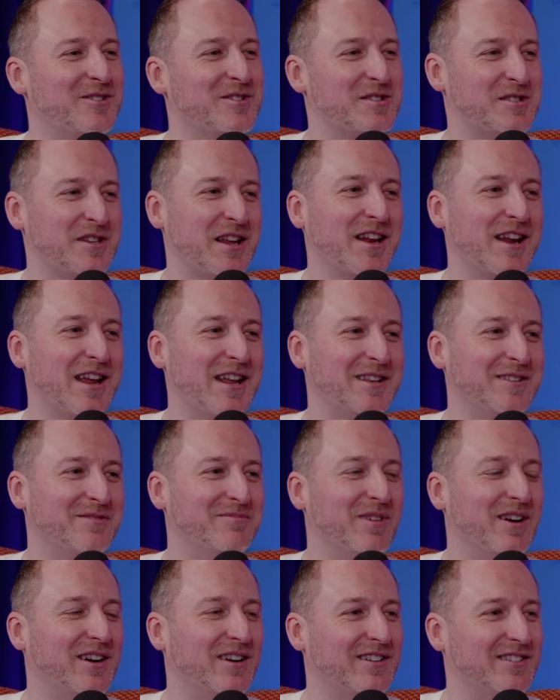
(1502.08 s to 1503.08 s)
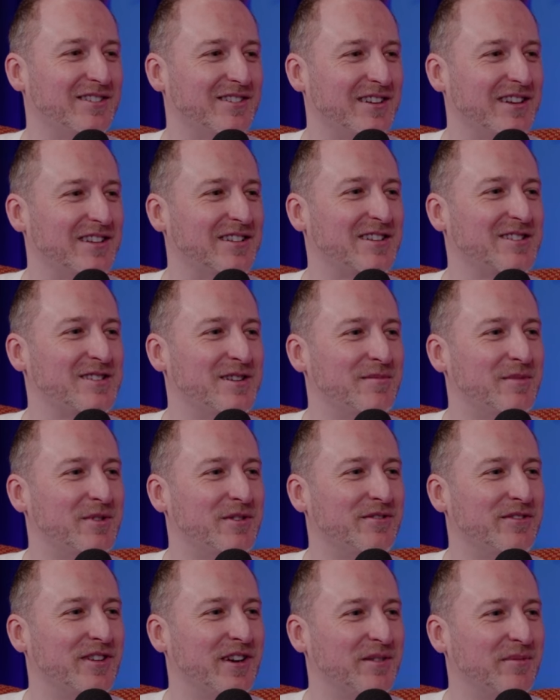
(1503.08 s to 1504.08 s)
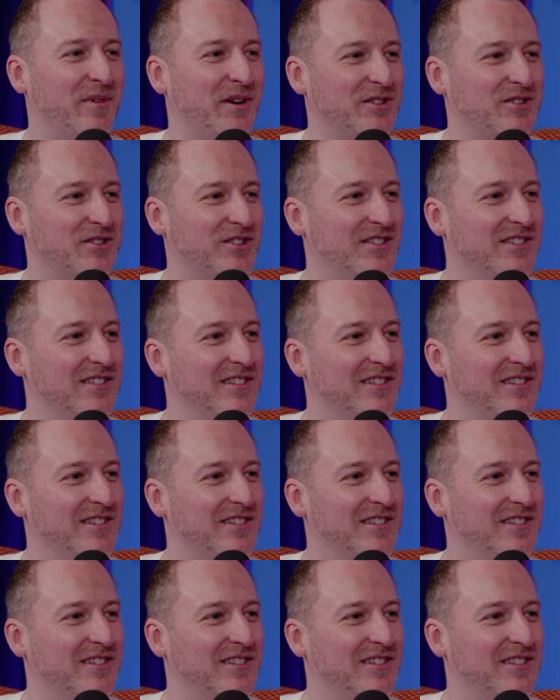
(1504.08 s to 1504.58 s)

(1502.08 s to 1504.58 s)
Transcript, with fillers: It's in Edinburgh and it doesn't move very much.